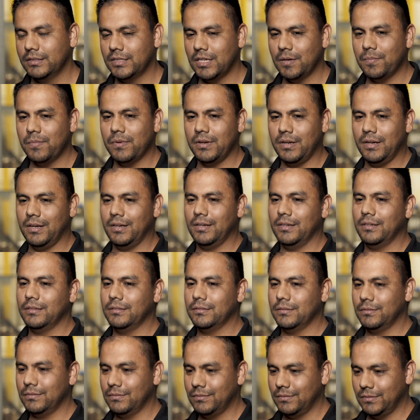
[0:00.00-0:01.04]
Some
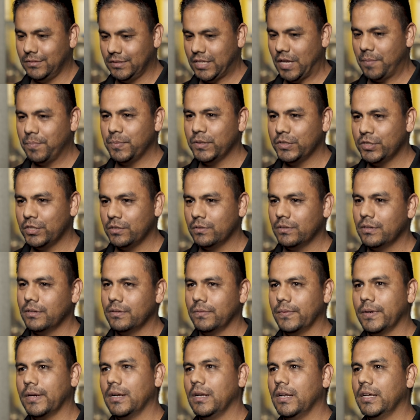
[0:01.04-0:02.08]
temperature
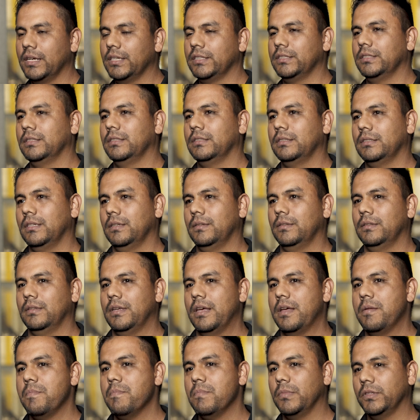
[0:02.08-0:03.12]
regulations
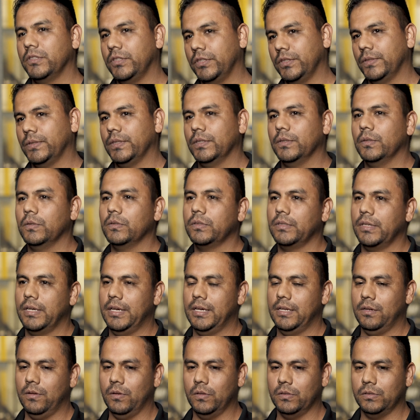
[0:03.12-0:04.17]
and materials,
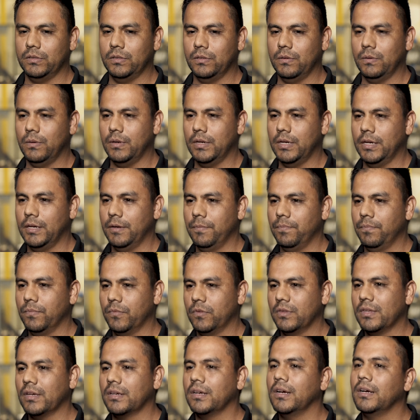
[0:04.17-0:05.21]
and also
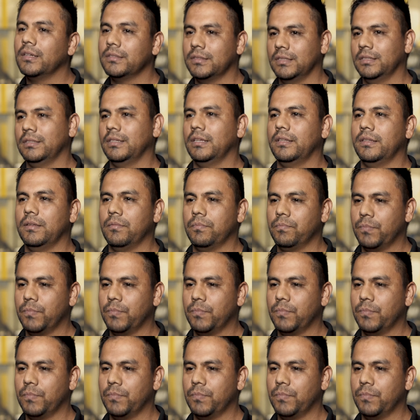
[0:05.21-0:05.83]
the content that the